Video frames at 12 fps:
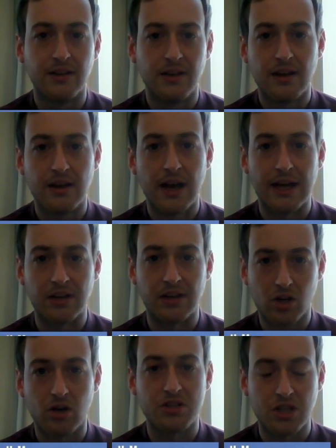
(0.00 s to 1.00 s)
and
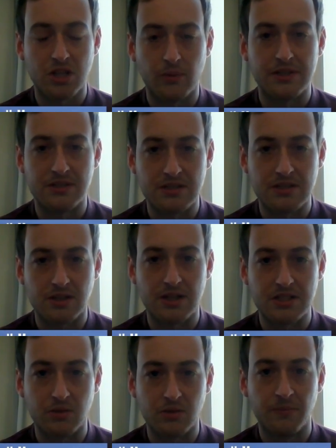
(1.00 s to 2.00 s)
cost Owens the title.
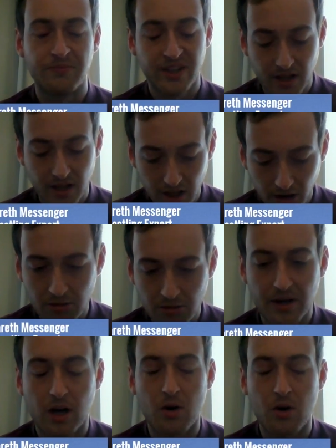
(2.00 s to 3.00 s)
Lo and
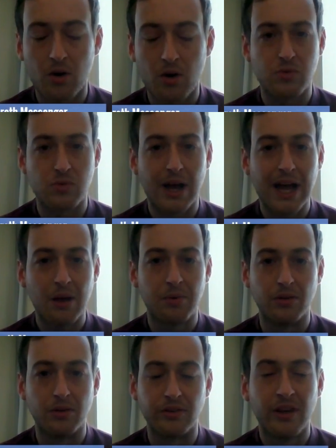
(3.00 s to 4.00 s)
behold, that's what happened.